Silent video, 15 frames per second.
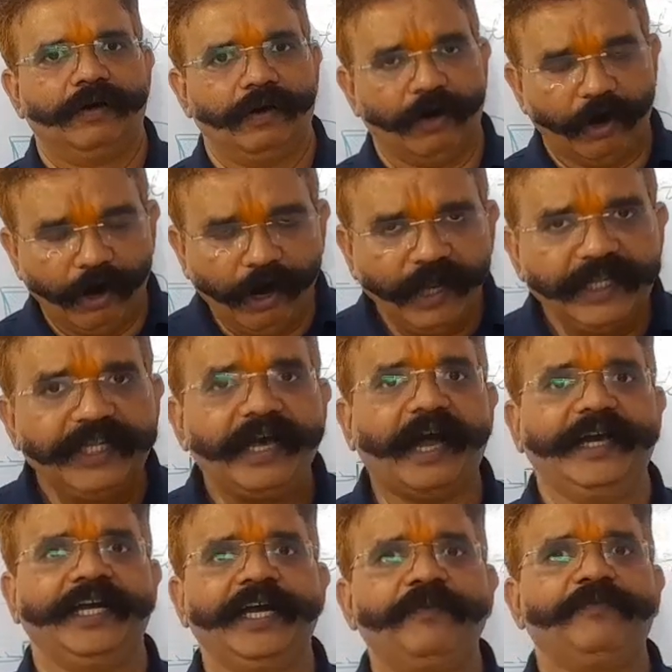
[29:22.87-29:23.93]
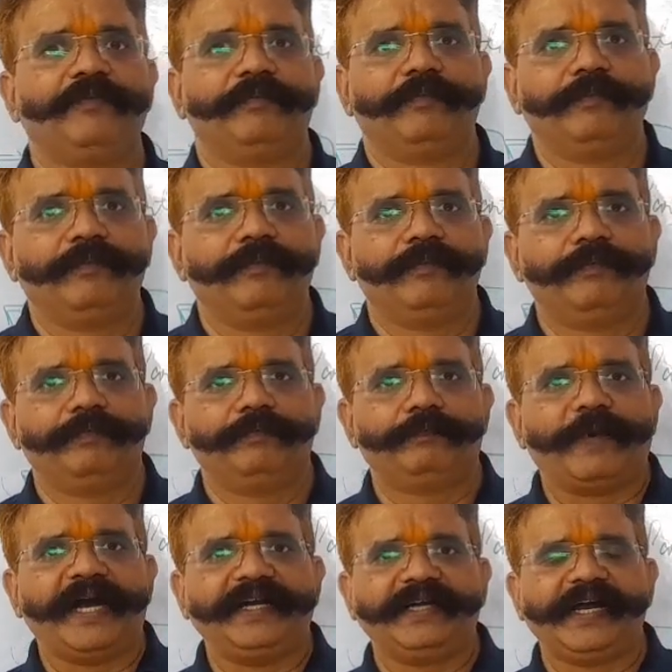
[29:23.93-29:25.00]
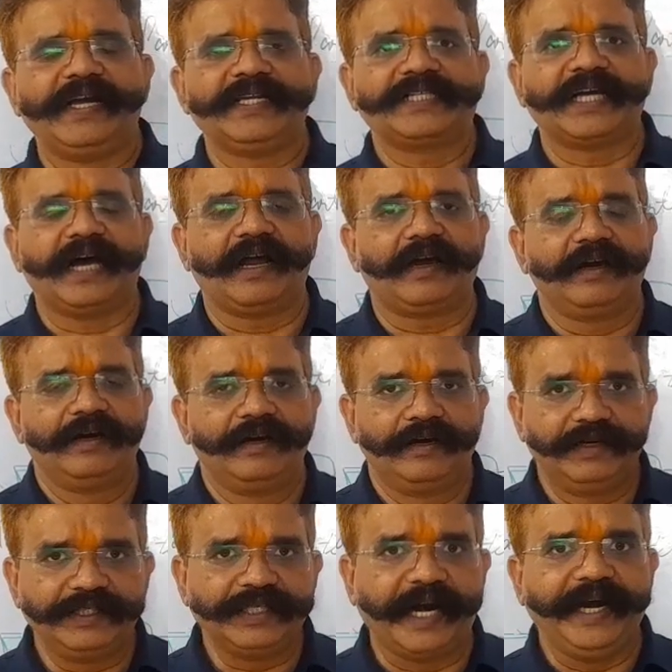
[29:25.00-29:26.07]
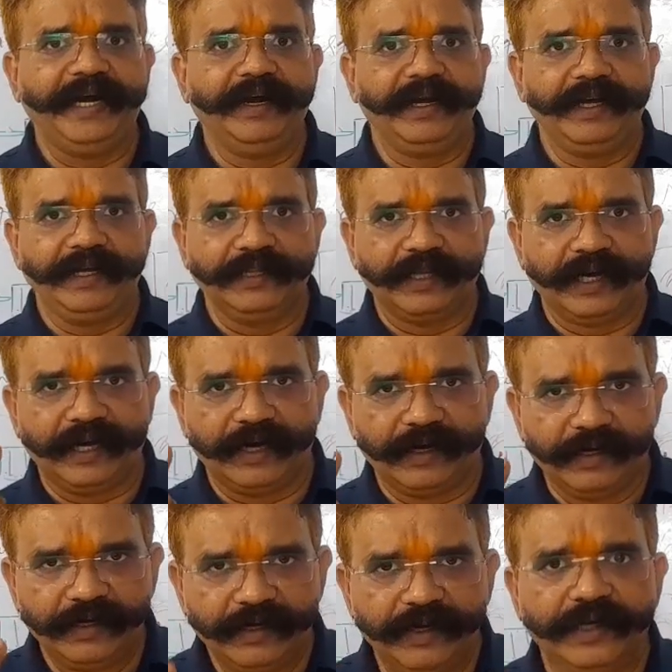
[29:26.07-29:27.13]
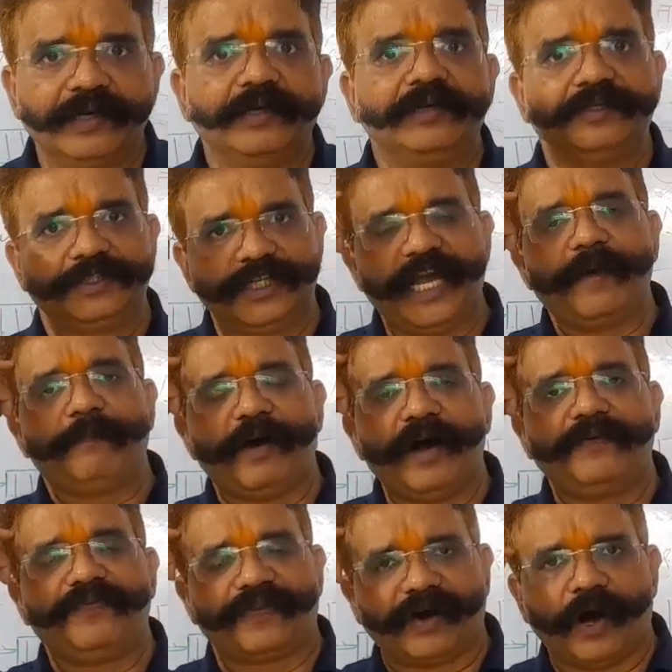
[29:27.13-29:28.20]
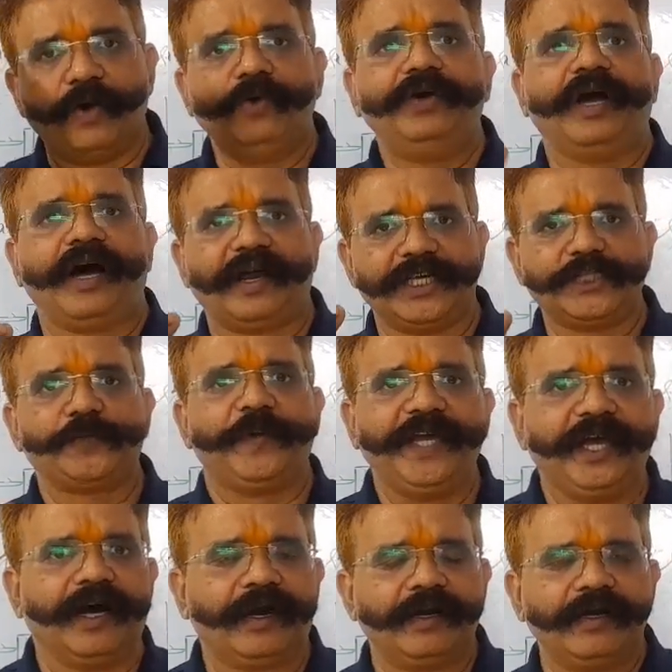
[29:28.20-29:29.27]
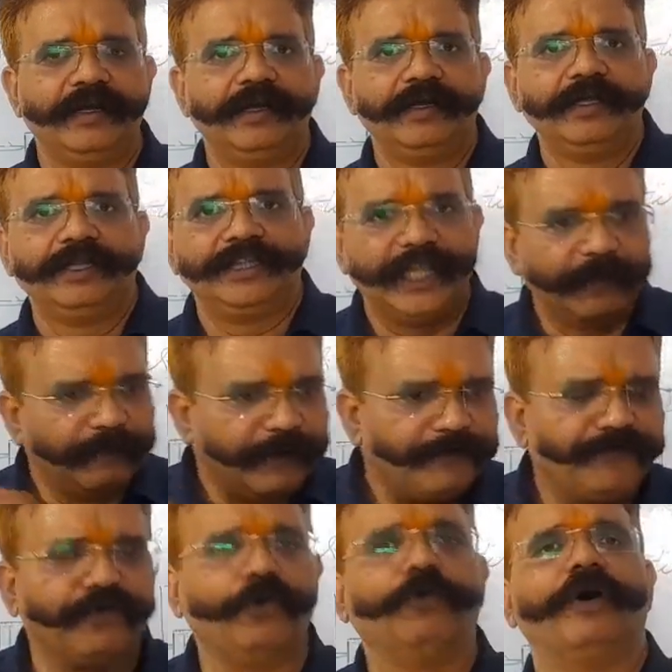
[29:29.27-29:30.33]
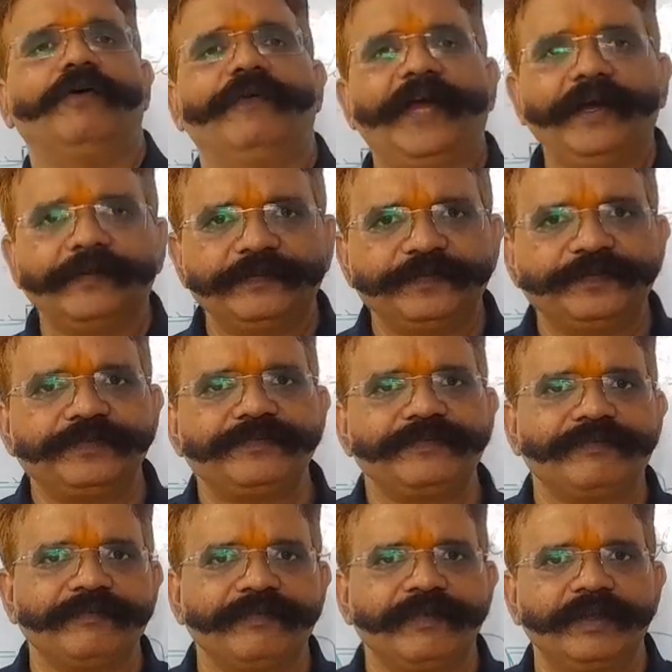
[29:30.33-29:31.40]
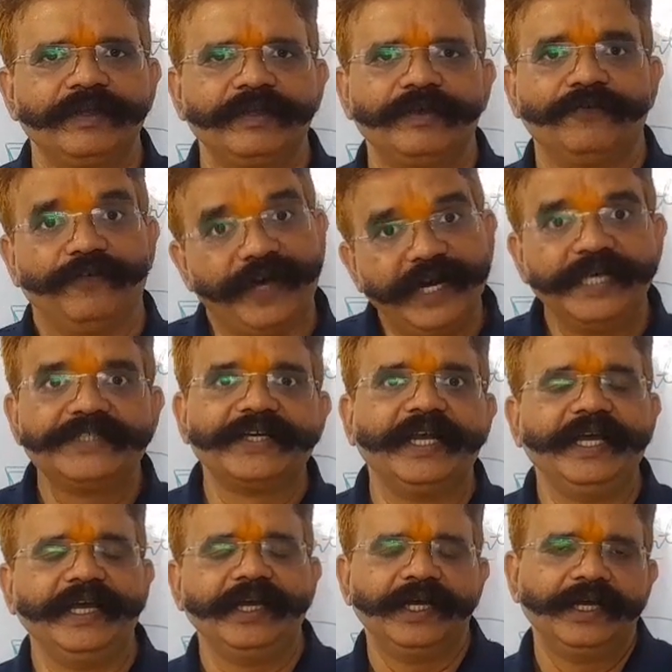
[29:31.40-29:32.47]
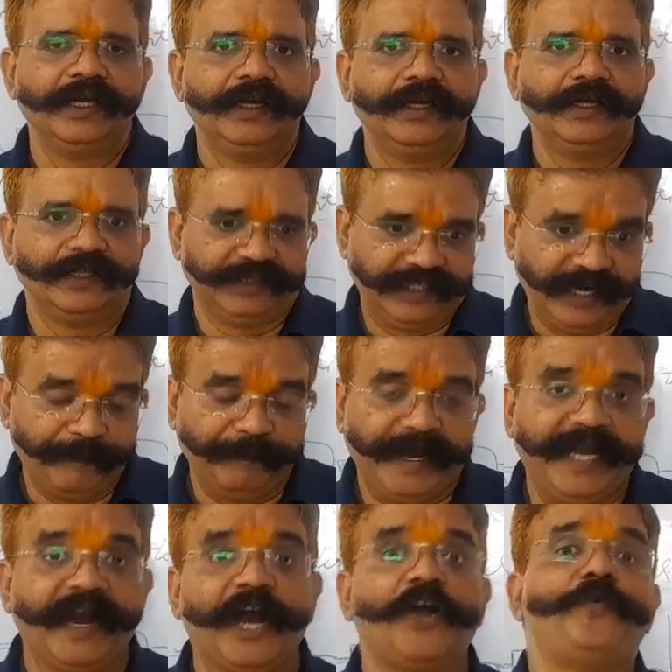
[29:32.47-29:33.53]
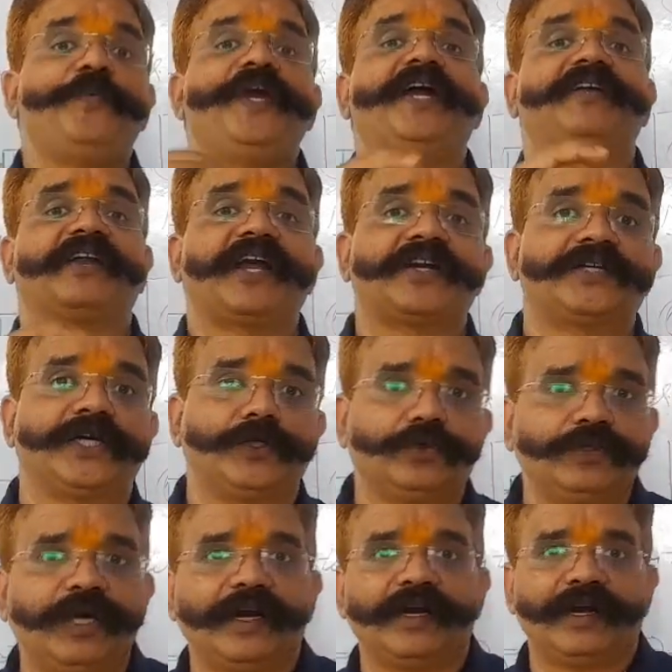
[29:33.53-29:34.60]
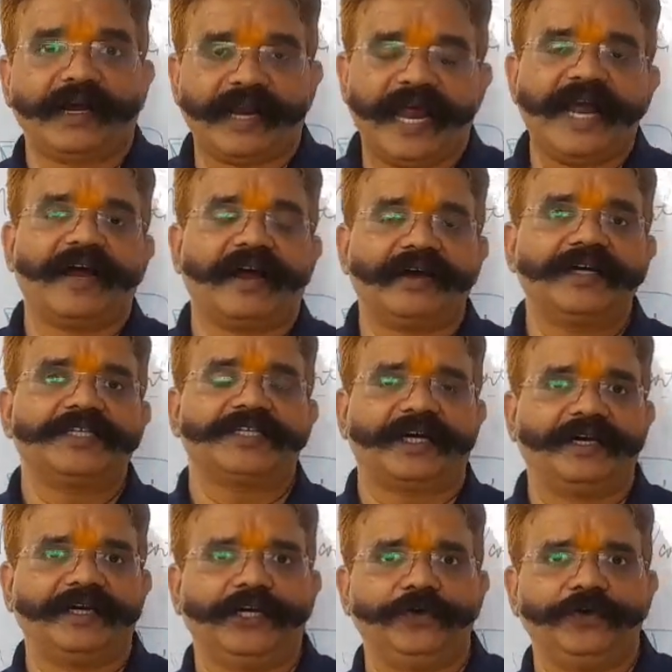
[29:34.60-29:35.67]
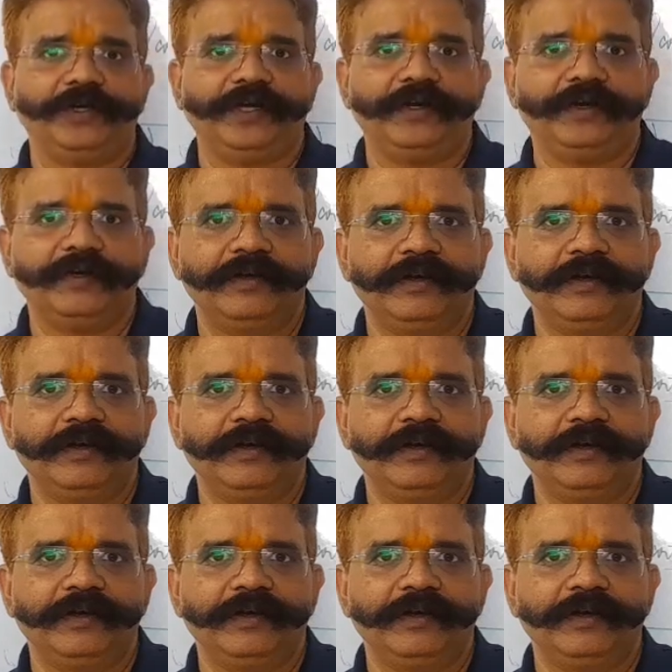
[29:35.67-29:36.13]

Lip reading: all the iron particles are designed in the shape of round or sphere, they will flow away very easily. They may not be attracted to the crack or discontinuity.